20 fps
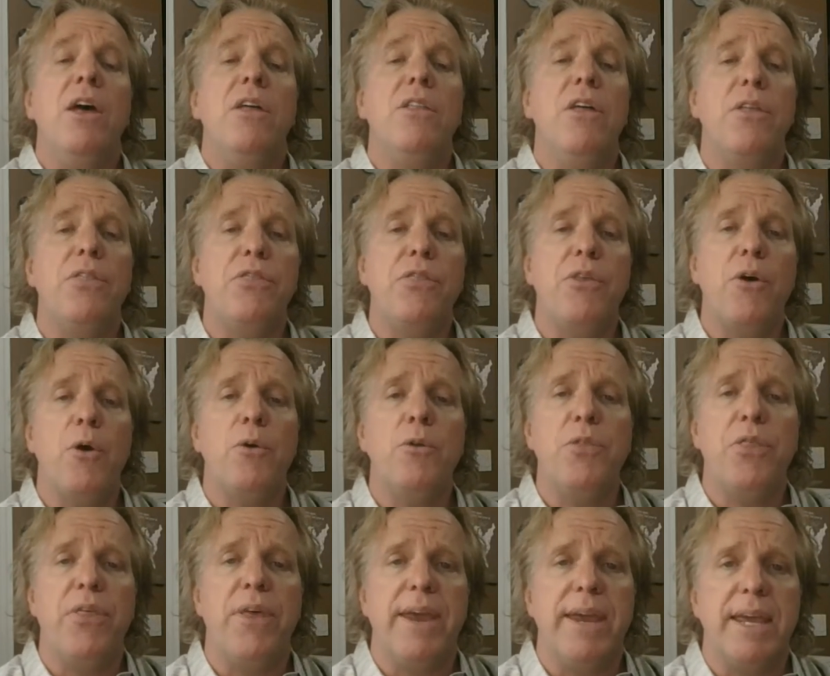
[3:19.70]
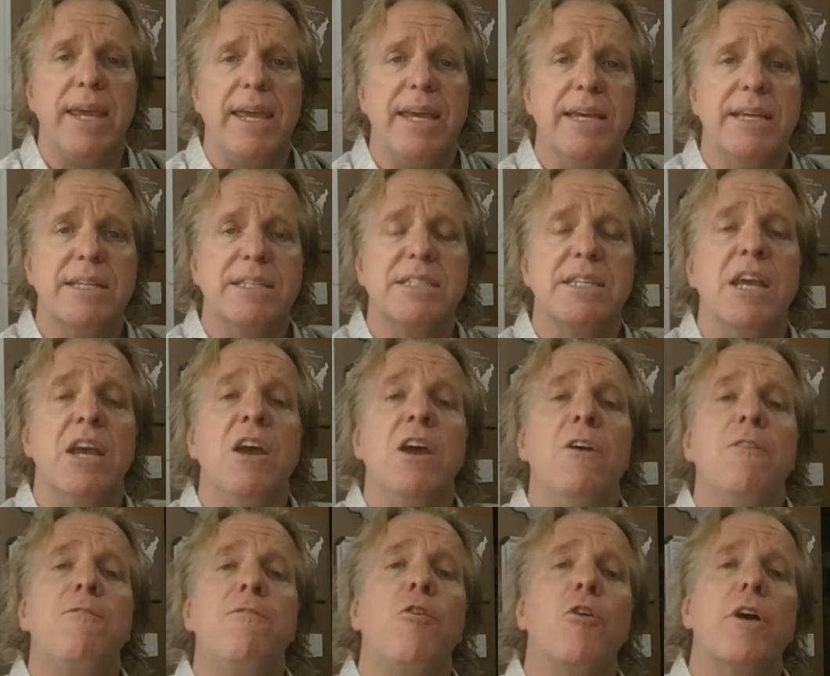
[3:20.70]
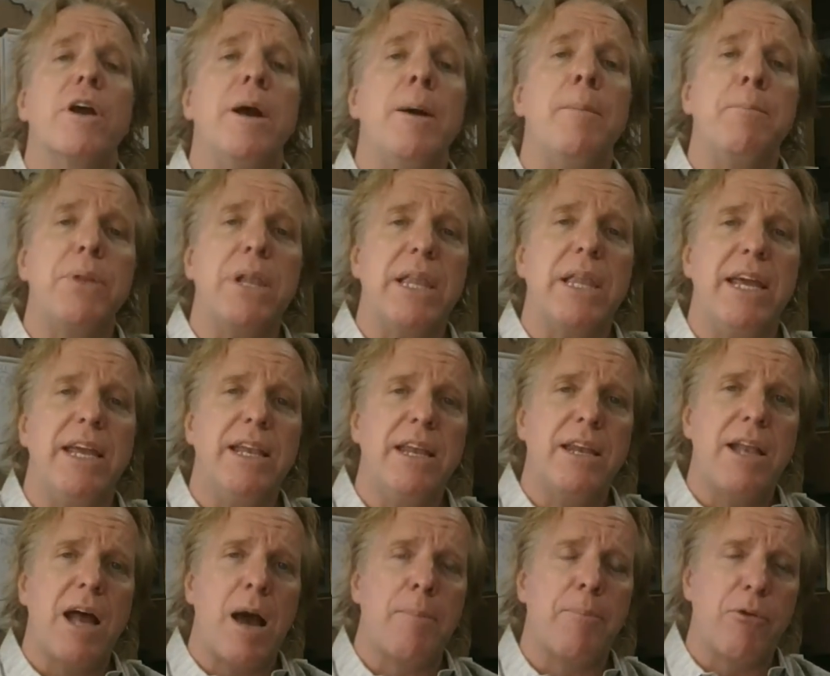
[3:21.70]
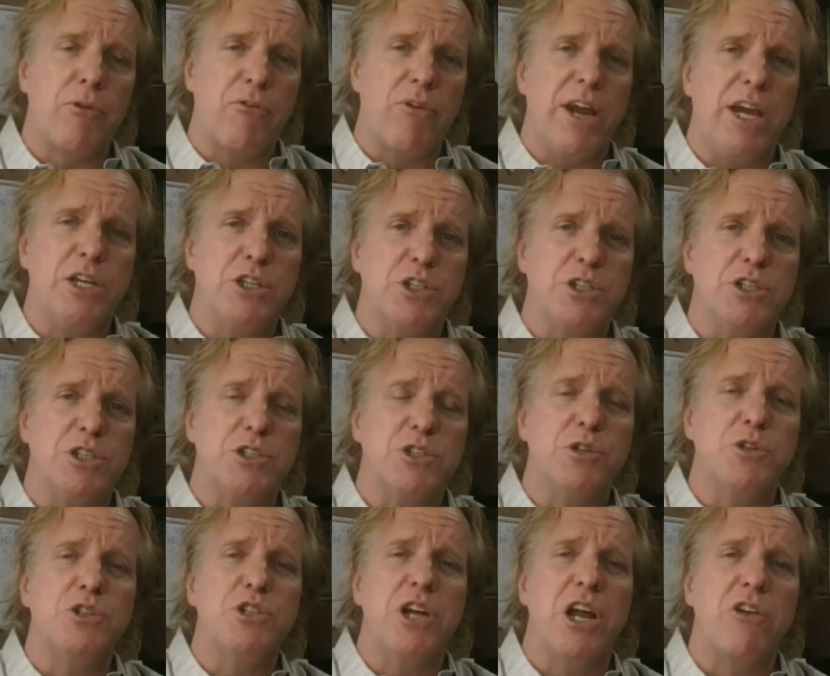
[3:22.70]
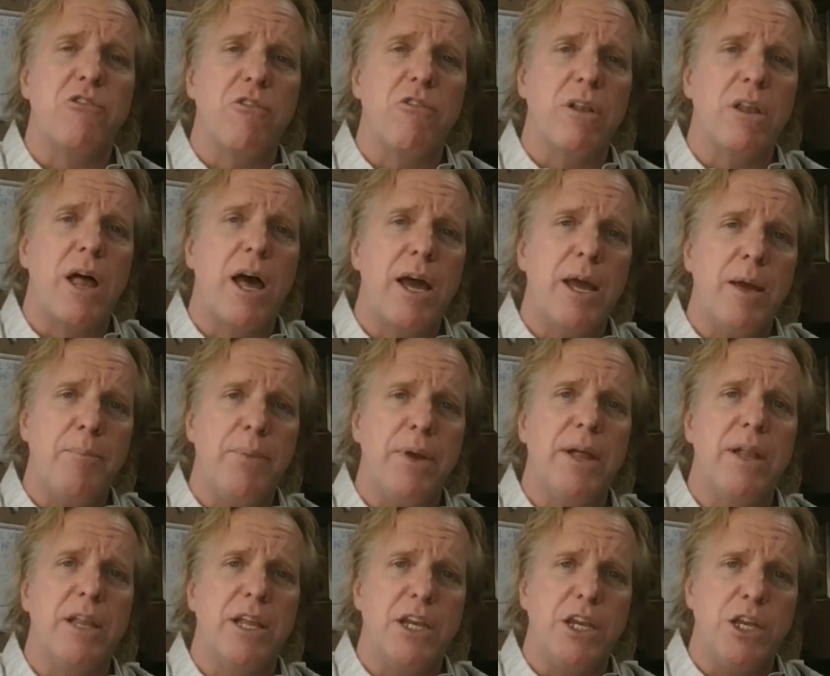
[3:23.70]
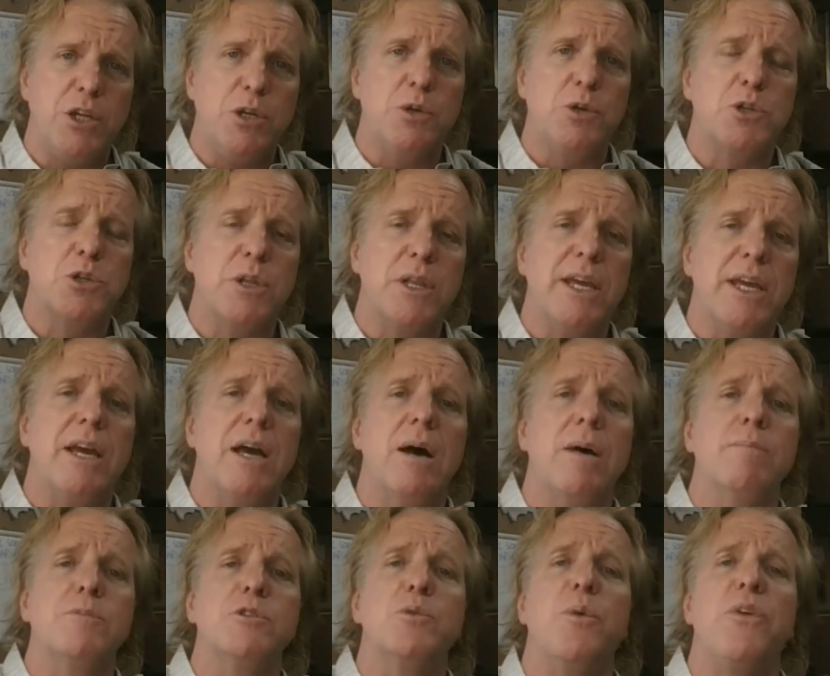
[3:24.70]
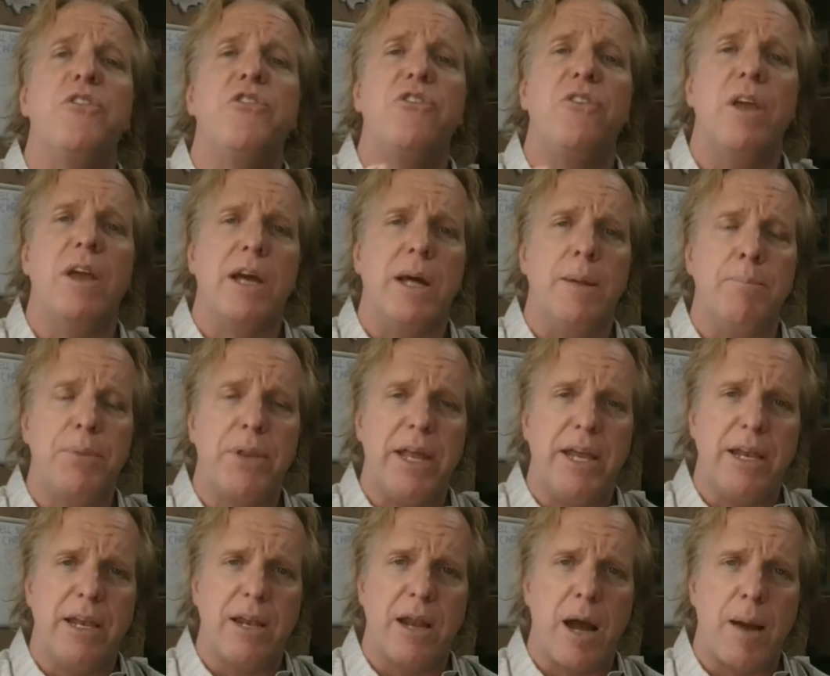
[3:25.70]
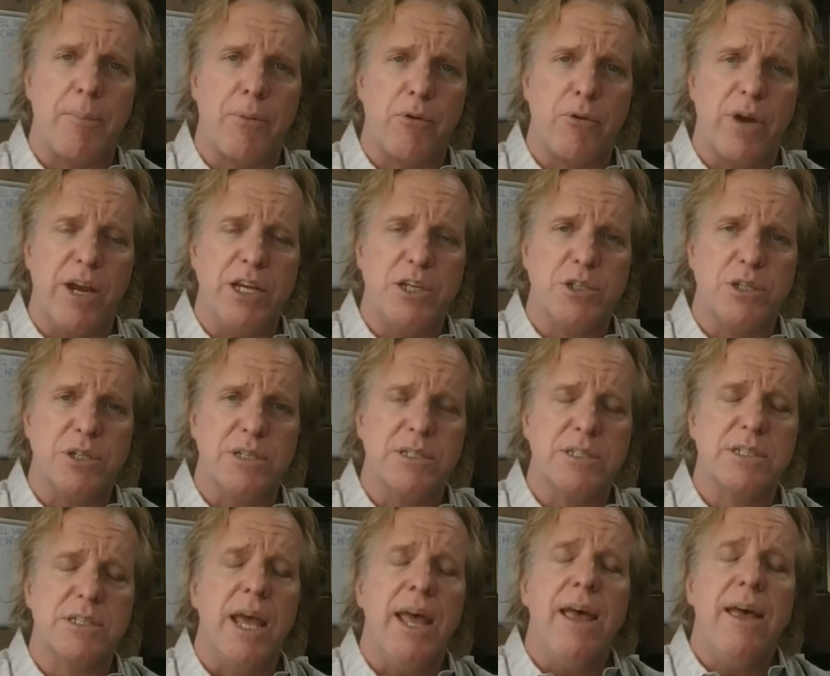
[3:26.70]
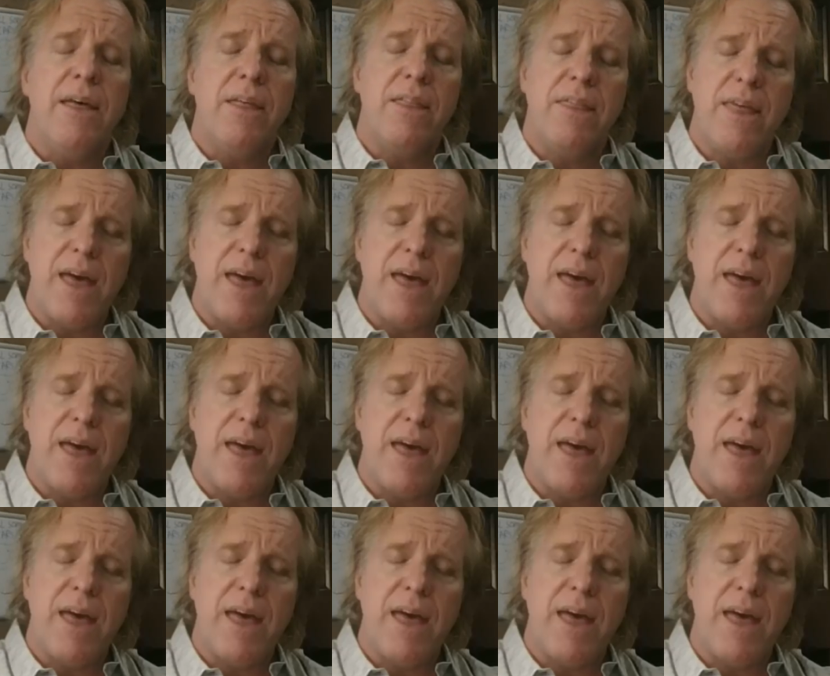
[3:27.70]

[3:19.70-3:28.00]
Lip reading: The third thing is for completed operations. Your general liability usually comes with completed operations.